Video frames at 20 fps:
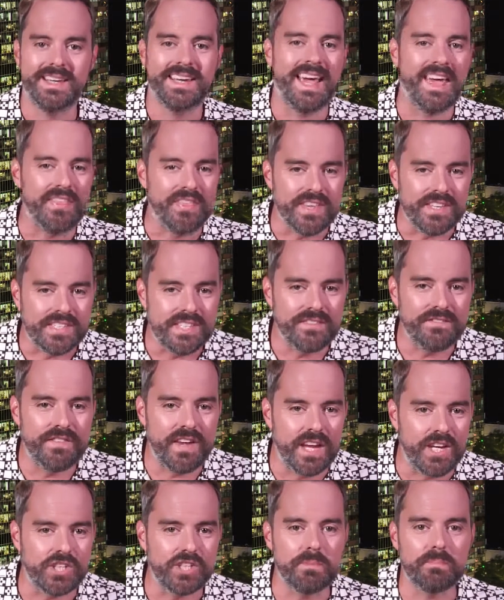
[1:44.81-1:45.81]
And this
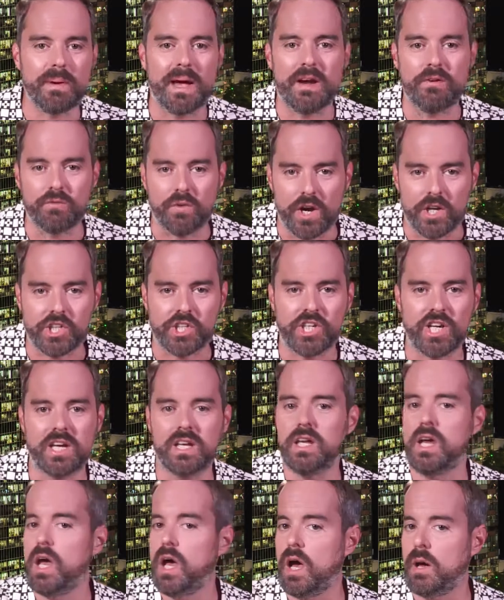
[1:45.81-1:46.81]
invasion by
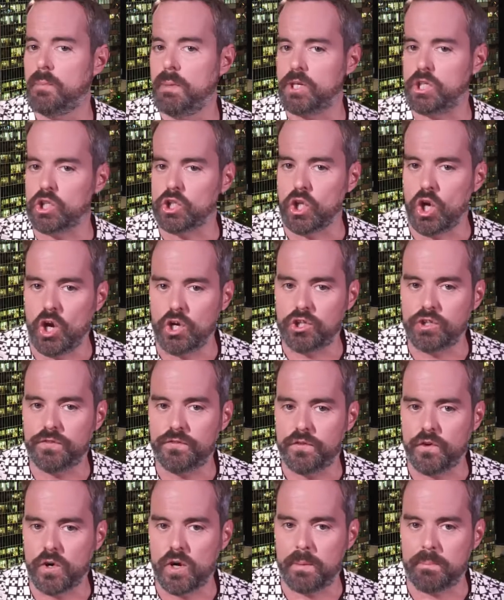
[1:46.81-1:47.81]
Russia, a much larger
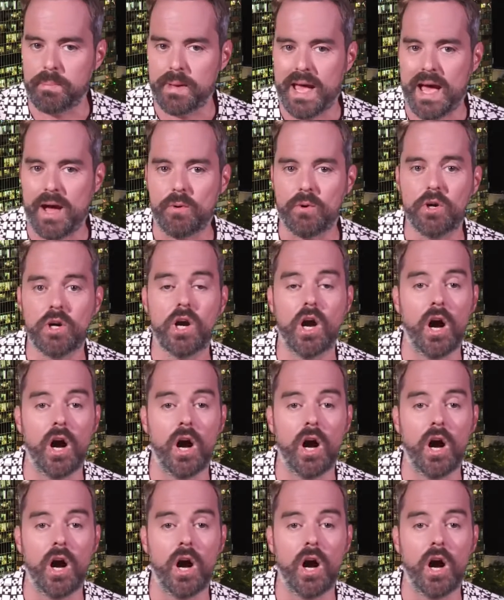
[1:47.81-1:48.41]
foreign power,